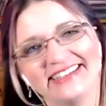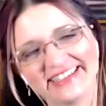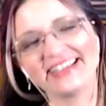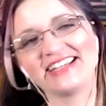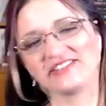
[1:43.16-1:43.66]

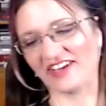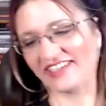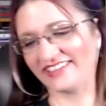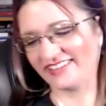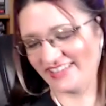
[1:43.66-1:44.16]
It is
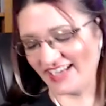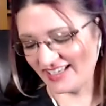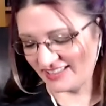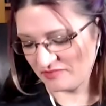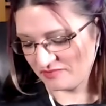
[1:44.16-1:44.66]
fun.
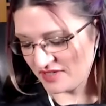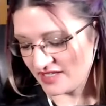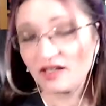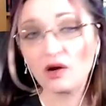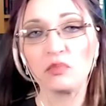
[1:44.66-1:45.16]
Yeah. But
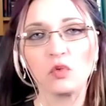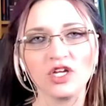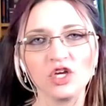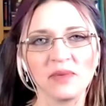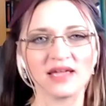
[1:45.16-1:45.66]
what do
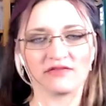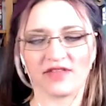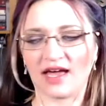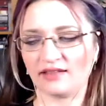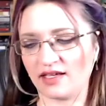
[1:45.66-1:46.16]
you make of
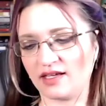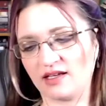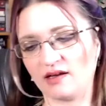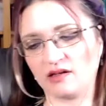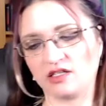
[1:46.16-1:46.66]
that? Like,
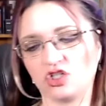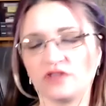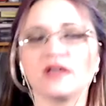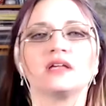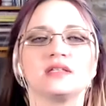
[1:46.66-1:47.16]
do you
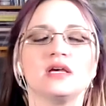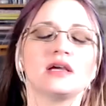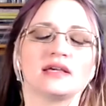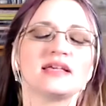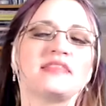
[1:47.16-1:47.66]
think it's,
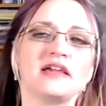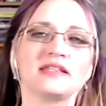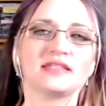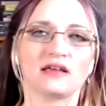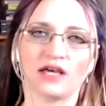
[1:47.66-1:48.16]
because I think it's
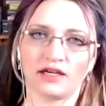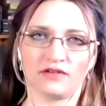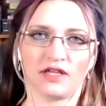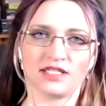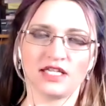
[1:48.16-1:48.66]
like a lot of
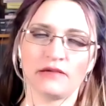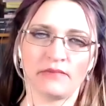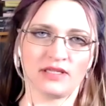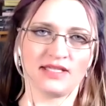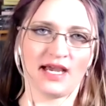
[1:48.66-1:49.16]
like team
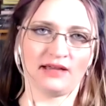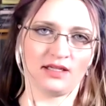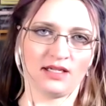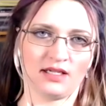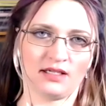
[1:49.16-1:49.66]

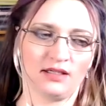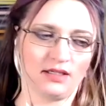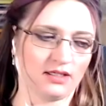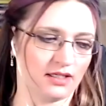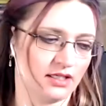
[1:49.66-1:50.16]
mentality,
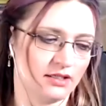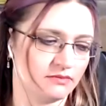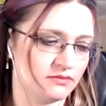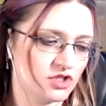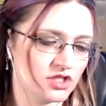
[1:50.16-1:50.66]

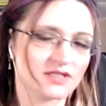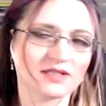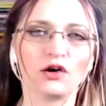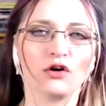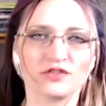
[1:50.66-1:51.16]
just
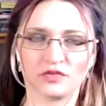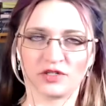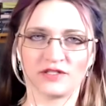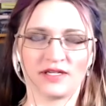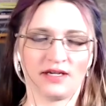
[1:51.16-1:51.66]
like cult of
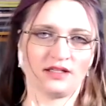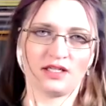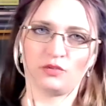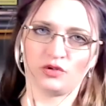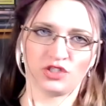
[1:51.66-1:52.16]
personality
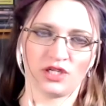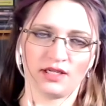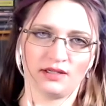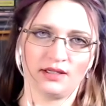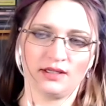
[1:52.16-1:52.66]

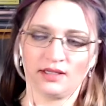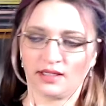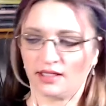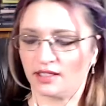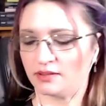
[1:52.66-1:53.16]
bullshit.
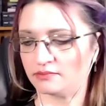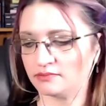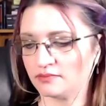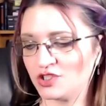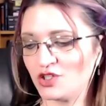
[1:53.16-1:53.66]
Do
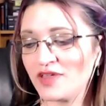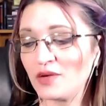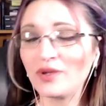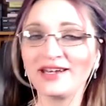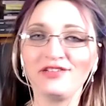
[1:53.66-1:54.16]
you think
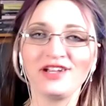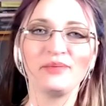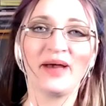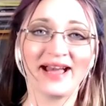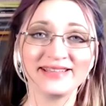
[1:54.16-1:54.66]
we can ever get
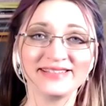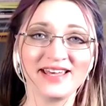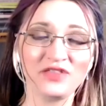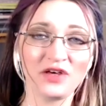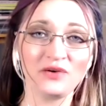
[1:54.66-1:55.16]
past
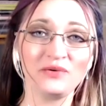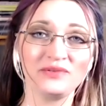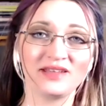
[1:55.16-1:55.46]
that though?